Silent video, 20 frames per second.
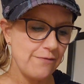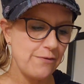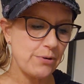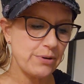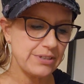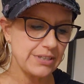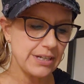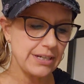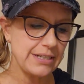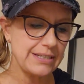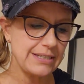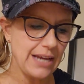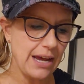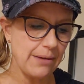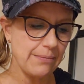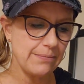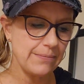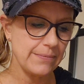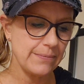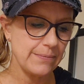focus on a
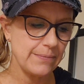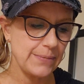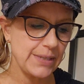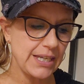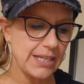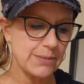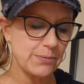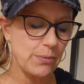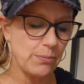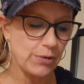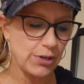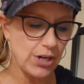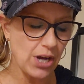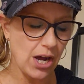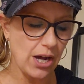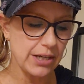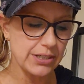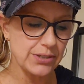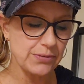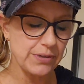step, because when we're
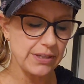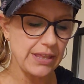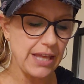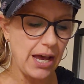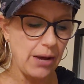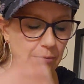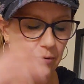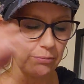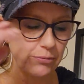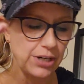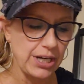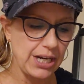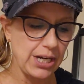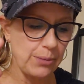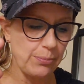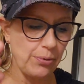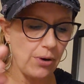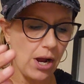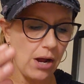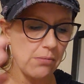not doing that, when we're in
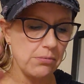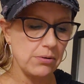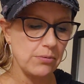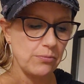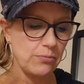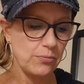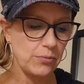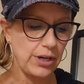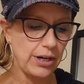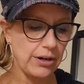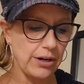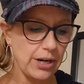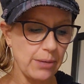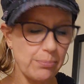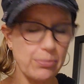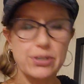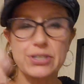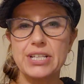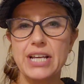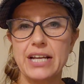a problem, we are in a
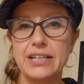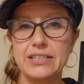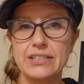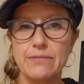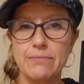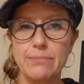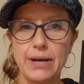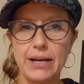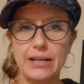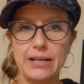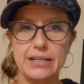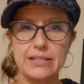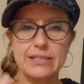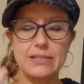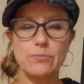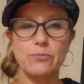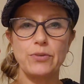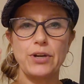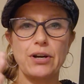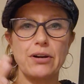protective
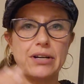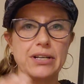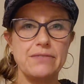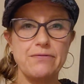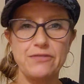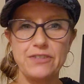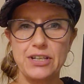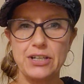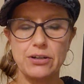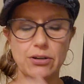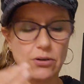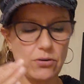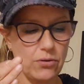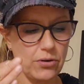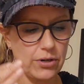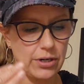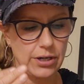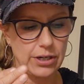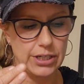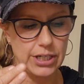mechanism. We are in fear,
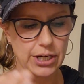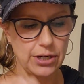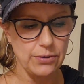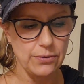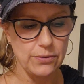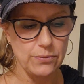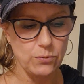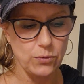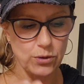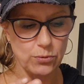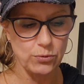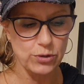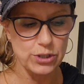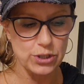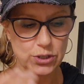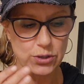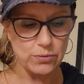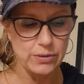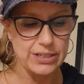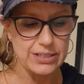or we're
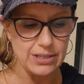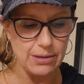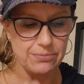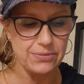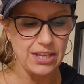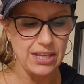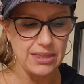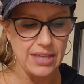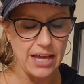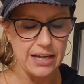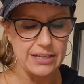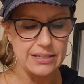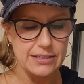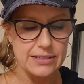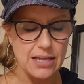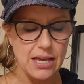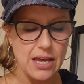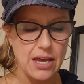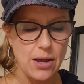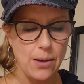doing something that
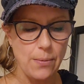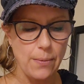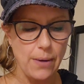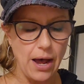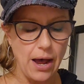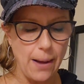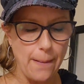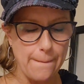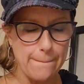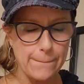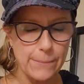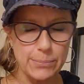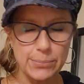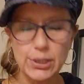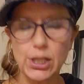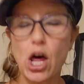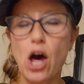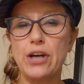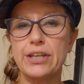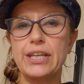is
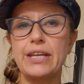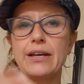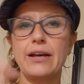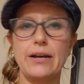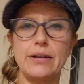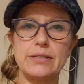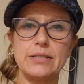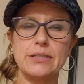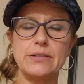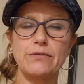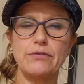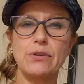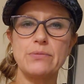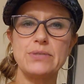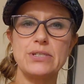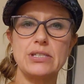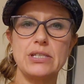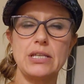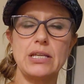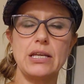blocking us from
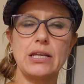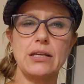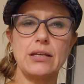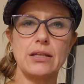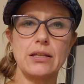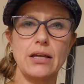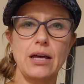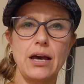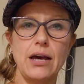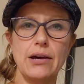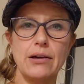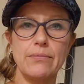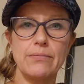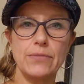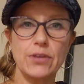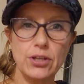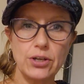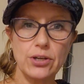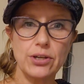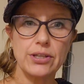seeing
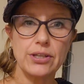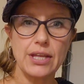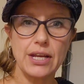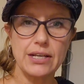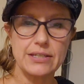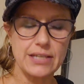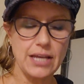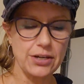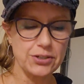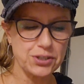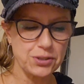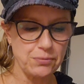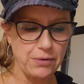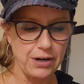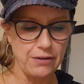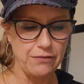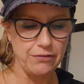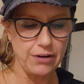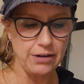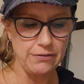the good that is actually
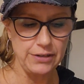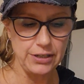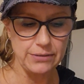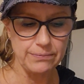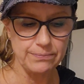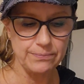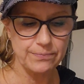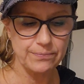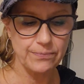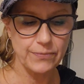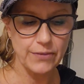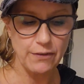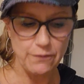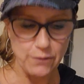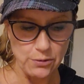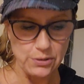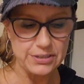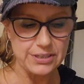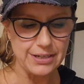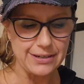right in front of you.
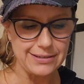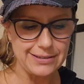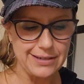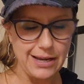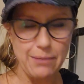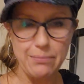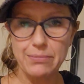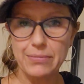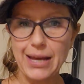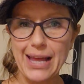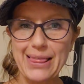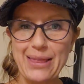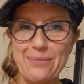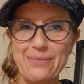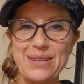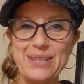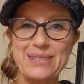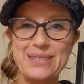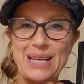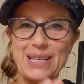Focus on a step. I
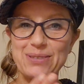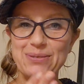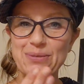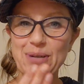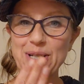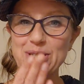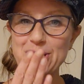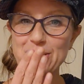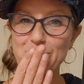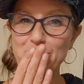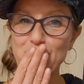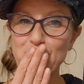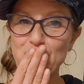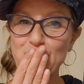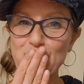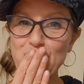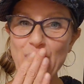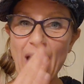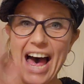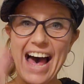love this. Thanks for
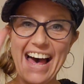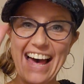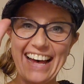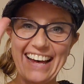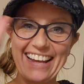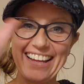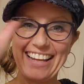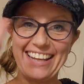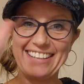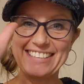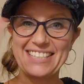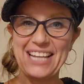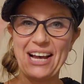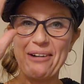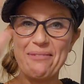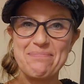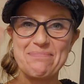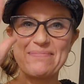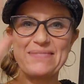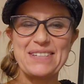watching. Mwah! It's
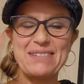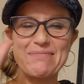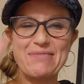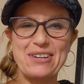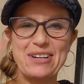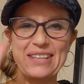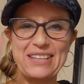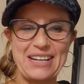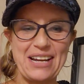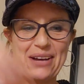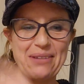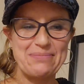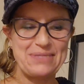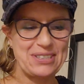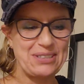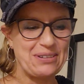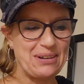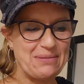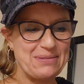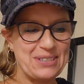helped me more than it
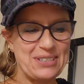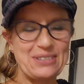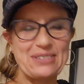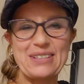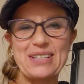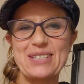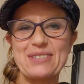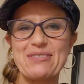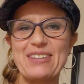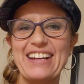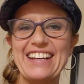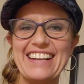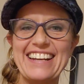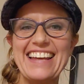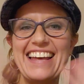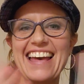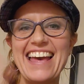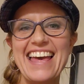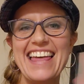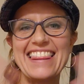helped you, I'm sure, this one.
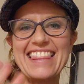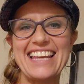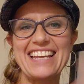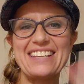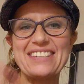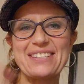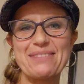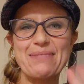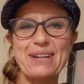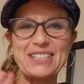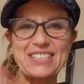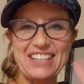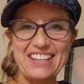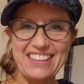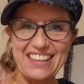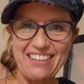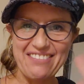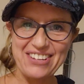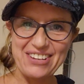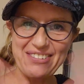Thank you so much. I
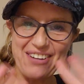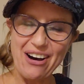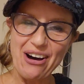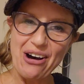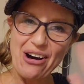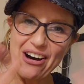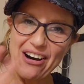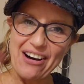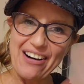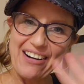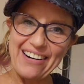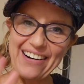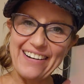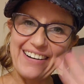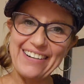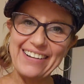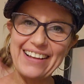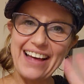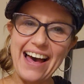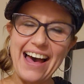love you
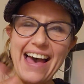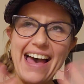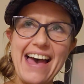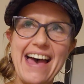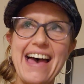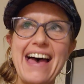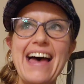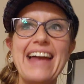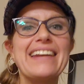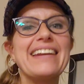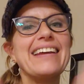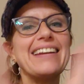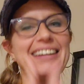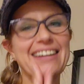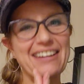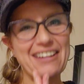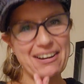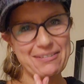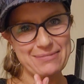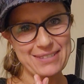all, and
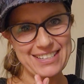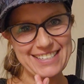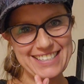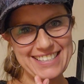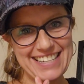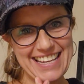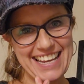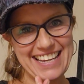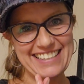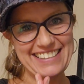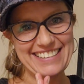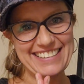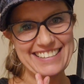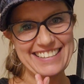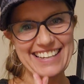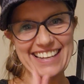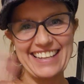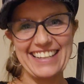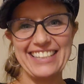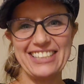namaste and
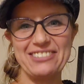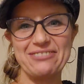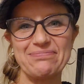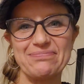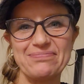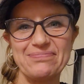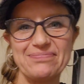good night.